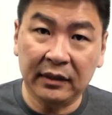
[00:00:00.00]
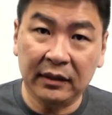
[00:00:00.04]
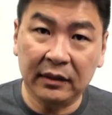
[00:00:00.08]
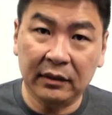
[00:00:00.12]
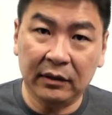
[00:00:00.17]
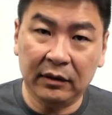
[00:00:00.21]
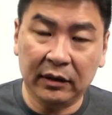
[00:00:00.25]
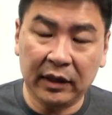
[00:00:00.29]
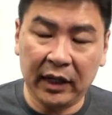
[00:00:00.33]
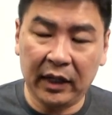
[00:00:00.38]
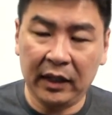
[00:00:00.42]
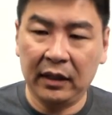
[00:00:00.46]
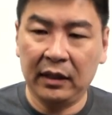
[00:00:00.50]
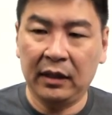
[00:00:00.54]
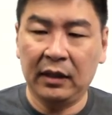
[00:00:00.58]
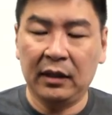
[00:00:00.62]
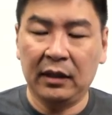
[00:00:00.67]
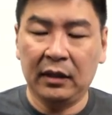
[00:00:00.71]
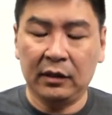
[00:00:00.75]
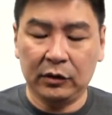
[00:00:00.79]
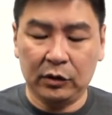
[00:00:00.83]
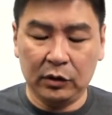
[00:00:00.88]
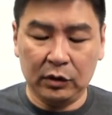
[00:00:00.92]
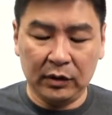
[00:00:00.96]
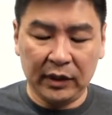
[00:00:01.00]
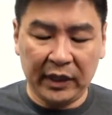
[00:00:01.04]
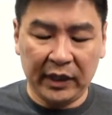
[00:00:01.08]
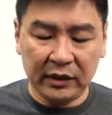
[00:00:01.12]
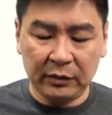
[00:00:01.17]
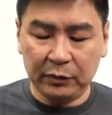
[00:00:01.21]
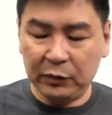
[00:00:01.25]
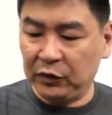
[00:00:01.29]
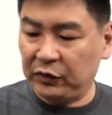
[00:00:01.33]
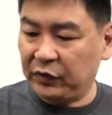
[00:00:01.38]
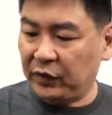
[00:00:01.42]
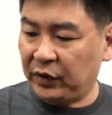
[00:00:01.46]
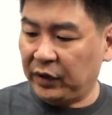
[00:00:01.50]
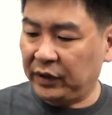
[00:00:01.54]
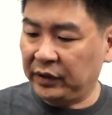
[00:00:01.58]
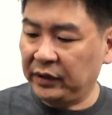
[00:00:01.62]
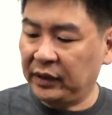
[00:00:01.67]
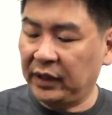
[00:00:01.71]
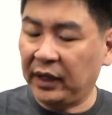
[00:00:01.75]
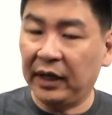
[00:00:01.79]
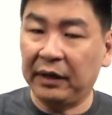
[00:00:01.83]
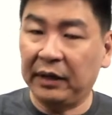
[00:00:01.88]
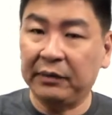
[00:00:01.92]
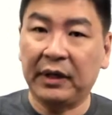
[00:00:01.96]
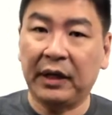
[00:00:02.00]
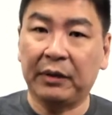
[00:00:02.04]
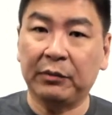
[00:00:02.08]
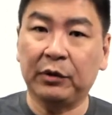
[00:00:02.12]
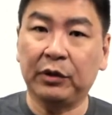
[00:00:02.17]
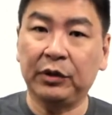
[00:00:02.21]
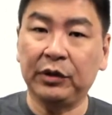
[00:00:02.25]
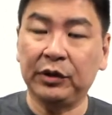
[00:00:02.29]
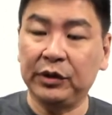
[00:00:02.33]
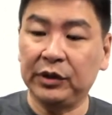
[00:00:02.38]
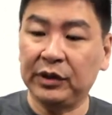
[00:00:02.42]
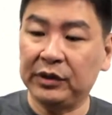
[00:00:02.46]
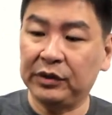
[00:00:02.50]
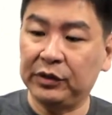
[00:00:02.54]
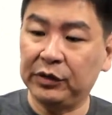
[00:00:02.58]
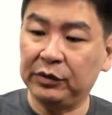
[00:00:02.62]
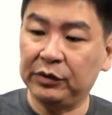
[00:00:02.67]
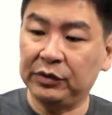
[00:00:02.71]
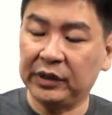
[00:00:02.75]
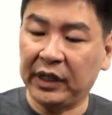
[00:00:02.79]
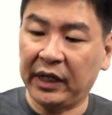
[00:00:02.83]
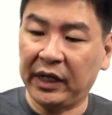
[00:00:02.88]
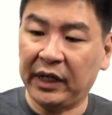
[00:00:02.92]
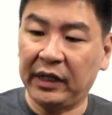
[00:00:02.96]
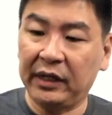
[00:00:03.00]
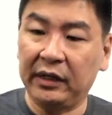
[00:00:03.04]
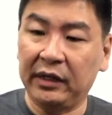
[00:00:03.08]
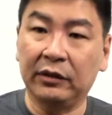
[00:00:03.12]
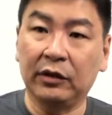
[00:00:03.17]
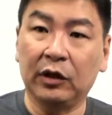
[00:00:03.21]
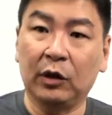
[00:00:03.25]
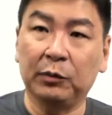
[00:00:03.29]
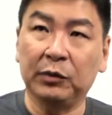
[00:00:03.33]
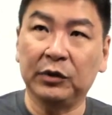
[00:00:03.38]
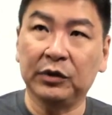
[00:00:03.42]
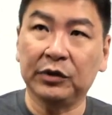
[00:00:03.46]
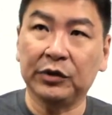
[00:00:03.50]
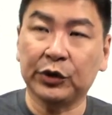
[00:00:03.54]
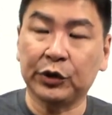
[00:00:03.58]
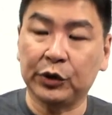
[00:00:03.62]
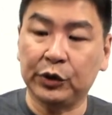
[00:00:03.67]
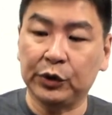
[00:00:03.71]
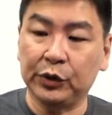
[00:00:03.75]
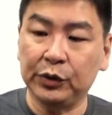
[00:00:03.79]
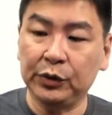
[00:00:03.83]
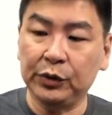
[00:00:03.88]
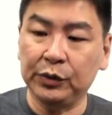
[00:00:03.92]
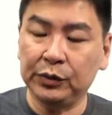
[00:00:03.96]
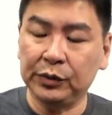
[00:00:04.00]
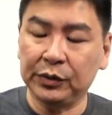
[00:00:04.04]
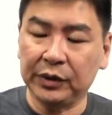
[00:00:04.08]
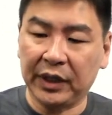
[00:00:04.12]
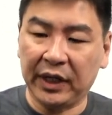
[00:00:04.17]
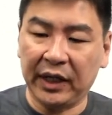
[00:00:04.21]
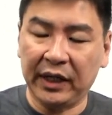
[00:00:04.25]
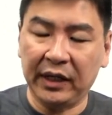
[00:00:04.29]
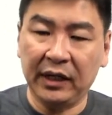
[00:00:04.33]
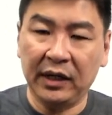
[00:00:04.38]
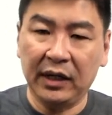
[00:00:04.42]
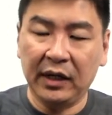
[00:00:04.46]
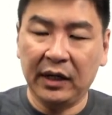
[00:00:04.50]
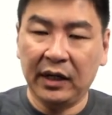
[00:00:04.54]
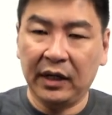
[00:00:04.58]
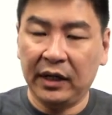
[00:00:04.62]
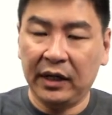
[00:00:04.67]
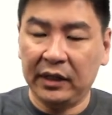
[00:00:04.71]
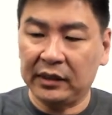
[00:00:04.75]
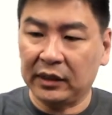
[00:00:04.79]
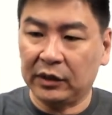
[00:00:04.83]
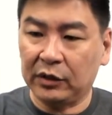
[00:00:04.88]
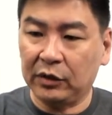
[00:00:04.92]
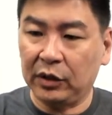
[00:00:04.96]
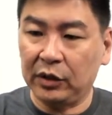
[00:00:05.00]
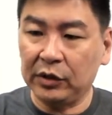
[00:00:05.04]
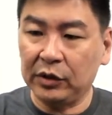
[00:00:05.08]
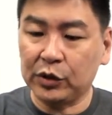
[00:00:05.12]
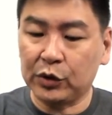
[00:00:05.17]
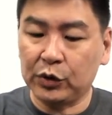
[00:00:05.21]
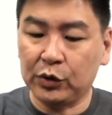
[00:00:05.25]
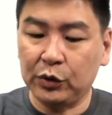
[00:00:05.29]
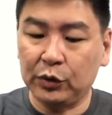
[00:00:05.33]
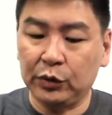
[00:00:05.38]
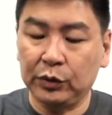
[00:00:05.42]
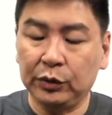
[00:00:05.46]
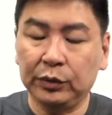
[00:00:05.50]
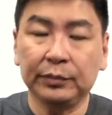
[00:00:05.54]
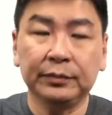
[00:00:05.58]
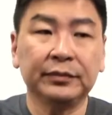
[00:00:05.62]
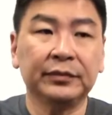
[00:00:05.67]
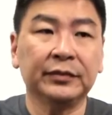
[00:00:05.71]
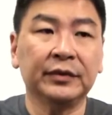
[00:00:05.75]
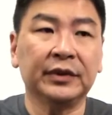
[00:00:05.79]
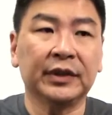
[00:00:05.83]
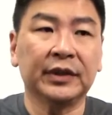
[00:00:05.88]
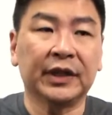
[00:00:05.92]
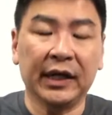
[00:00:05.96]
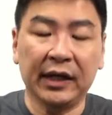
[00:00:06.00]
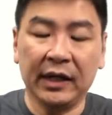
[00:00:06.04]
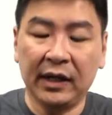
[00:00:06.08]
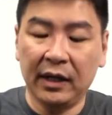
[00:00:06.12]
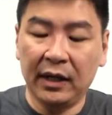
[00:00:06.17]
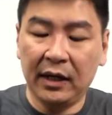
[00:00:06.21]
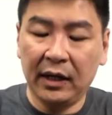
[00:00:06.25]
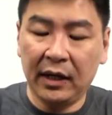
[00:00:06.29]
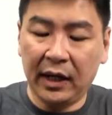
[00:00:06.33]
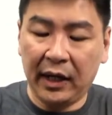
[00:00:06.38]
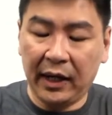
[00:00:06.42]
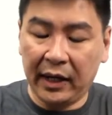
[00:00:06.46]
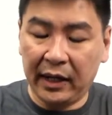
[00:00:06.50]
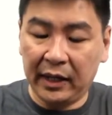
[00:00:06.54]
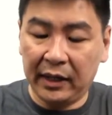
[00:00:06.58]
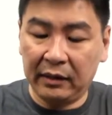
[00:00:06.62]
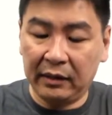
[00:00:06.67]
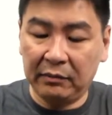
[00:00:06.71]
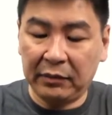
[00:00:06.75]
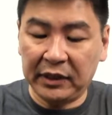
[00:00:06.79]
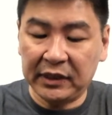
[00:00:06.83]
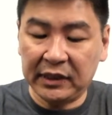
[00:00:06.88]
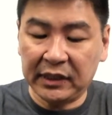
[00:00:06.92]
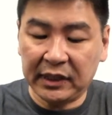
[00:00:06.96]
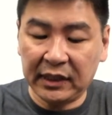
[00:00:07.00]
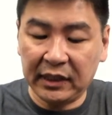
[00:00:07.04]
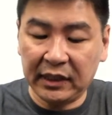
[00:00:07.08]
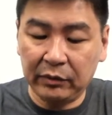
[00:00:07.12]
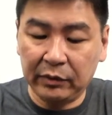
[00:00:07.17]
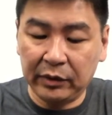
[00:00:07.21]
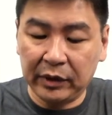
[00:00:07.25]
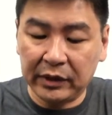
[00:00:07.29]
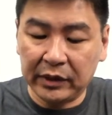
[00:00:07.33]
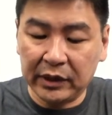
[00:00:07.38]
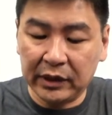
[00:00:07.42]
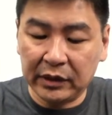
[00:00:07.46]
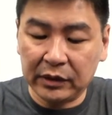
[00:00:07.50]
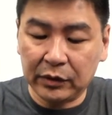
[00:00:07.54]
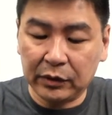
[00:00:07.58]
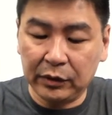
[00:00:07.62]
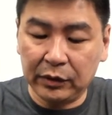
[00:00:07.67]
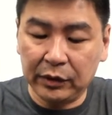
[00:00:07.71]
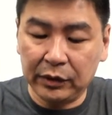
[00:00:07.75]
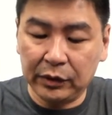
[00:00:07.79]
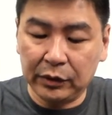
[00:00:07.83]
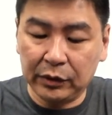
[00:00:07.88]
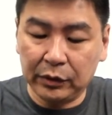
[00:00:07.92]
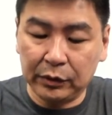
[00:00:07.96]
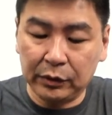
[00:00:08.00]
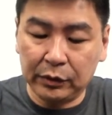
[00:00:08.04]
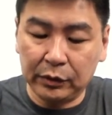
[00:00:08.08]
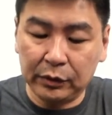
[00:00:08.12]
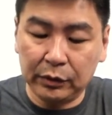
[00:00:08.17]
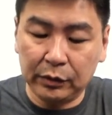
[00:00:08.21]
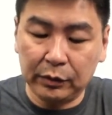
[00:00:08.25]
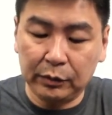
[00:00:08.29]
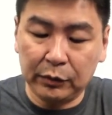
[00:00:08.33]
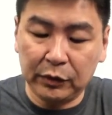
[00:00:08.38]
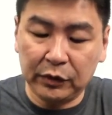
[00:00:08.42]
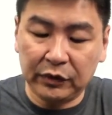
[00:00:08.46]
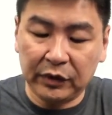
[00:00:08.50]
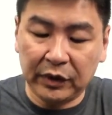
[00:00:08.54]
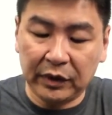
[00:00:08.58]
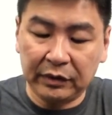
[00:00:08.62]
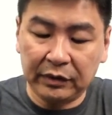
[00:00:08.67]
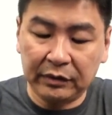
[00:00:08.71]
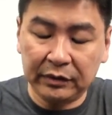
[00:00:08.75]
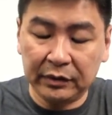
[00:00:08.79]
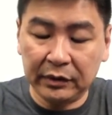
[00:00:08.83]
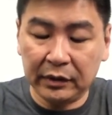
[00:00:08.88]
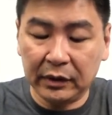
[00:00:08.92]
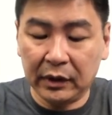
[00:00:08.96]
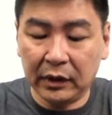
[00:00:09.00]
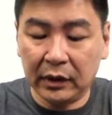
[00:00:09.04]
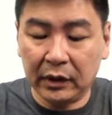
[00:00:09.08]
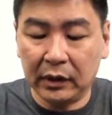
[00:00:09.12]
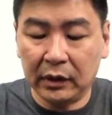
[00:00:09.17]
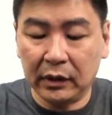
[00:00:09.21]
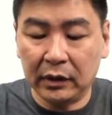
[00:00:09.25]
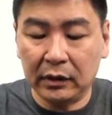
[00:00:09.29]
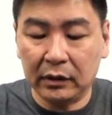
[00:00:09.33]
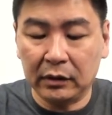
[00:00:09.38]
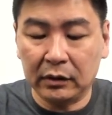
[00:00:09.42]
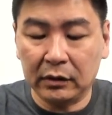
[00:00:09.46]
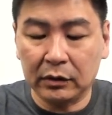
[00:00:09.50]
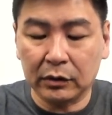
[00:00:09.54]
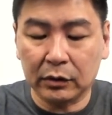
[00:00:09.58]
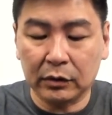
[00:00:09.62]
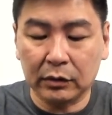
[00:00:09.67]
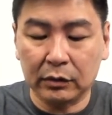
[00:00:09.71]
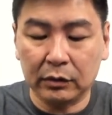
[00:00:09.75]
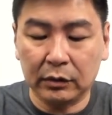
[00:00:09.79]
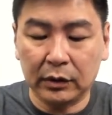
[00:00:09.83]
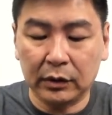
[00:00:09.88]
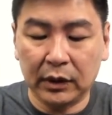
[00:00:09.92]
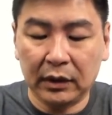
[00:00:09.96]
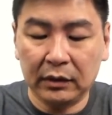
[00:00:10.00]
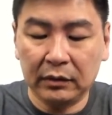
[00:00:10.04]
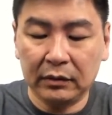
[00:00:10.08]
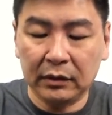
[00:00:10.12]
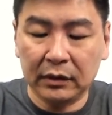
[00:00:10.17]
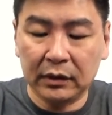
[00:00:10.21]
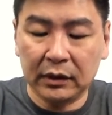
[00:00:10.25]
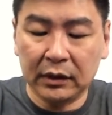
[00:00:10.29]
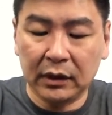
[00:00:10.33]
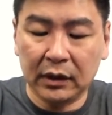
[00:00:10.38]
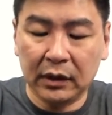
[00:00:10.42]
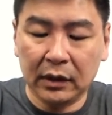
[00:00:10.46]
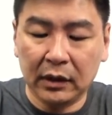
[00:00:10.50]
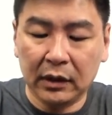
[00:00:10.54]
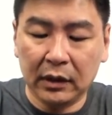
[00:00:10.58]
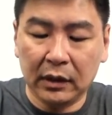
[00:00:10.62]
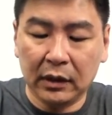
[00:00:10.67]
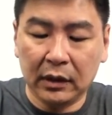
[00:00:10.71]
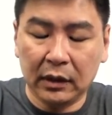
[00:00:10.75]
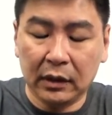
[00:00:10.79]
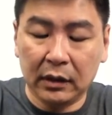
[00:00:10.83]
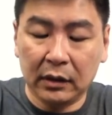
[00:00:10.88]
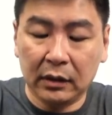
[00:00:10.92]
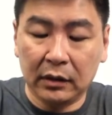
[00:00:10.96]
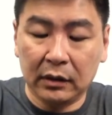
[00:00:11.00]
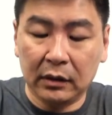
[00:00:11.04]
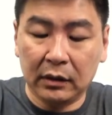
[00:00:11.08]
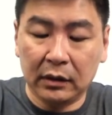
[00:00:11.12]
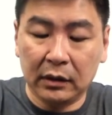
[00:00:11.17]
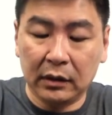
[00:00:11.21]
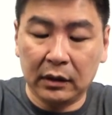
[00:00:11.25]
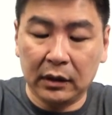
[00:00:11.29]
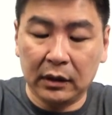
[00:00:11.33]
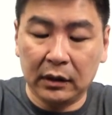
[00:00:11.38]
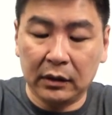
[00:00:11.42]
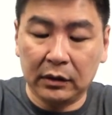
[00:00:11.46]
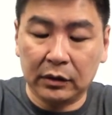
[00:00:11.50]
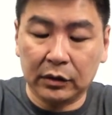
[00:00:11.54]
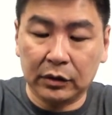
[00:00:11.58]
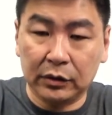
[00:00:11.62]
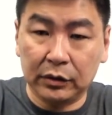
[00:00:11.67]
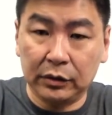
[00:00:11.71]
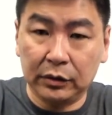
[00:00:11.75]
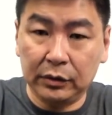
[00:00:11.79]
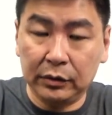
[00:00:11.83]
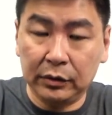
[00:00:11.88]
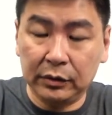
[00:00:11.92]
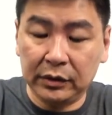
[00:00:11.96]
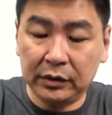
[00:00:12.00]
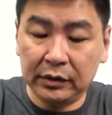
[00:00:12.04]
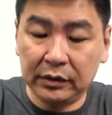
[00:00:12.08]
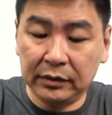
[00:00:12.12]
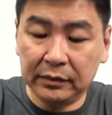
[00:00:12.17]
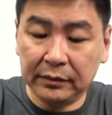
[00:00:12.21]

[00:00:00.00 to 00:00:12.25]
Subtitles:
Okay, so let's move on, and I'm going to just use a normal screw. Okay, it's a cross screw. Okay, and basically we're just going to move out and screw out the screws.